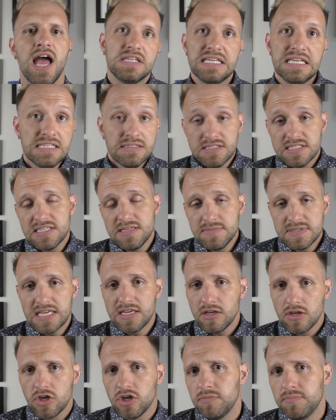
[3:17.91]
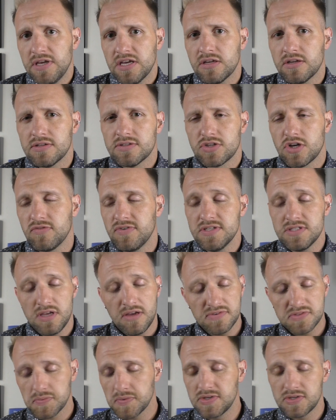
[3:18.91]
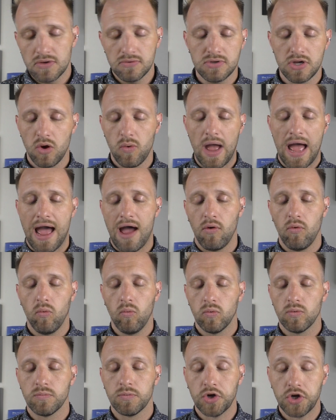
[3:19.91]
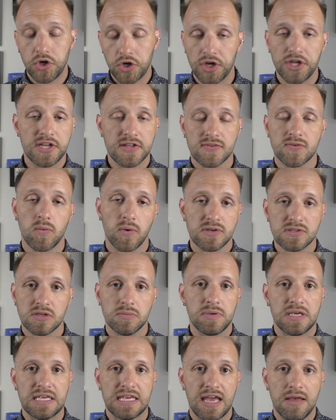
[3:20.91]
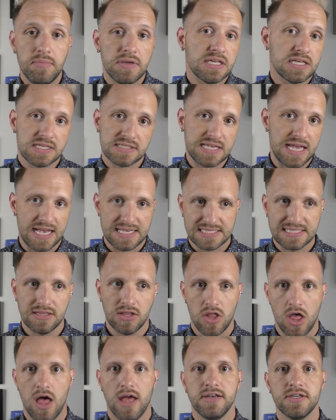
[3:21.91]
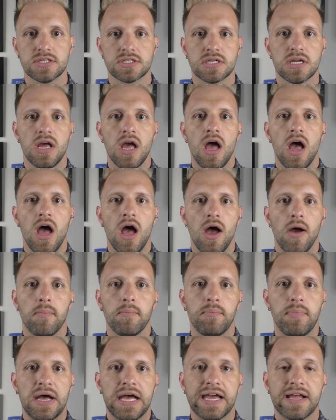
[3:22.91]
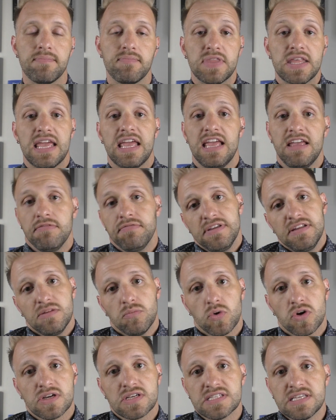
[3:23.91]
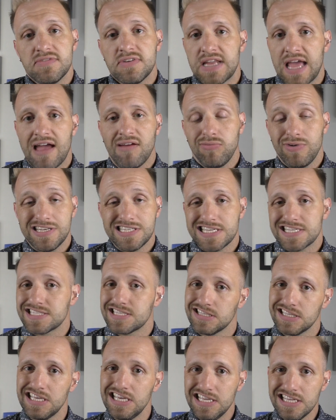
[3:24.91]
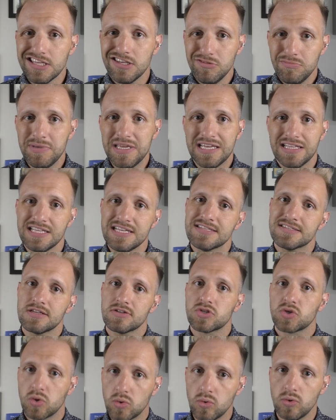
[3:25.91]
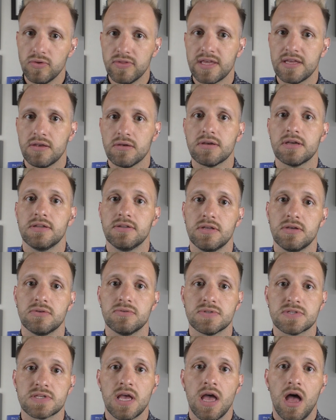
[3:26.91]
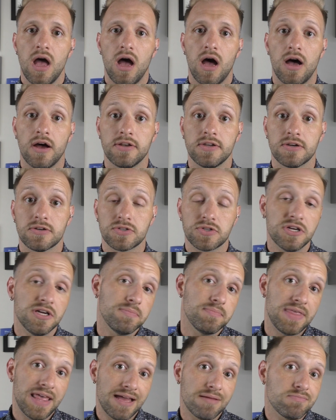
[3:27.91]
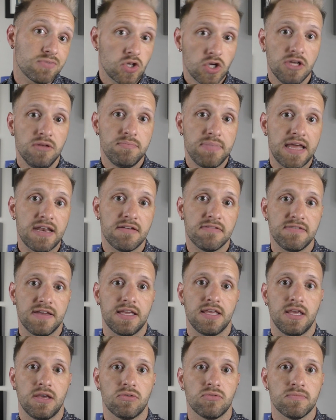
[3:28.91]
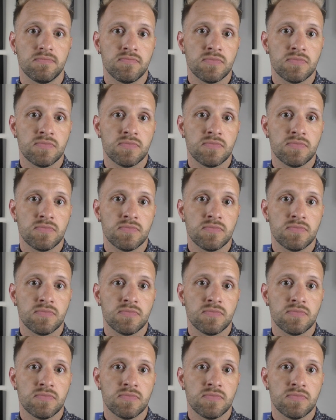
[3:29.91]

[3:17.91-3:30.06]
It seems like it could be a good service. Obviously, we don't know how good it's going to be yet because it hasn't launched. But if it works even halfway decently, it could be at least a tool that you can use on your trip that could benefit you.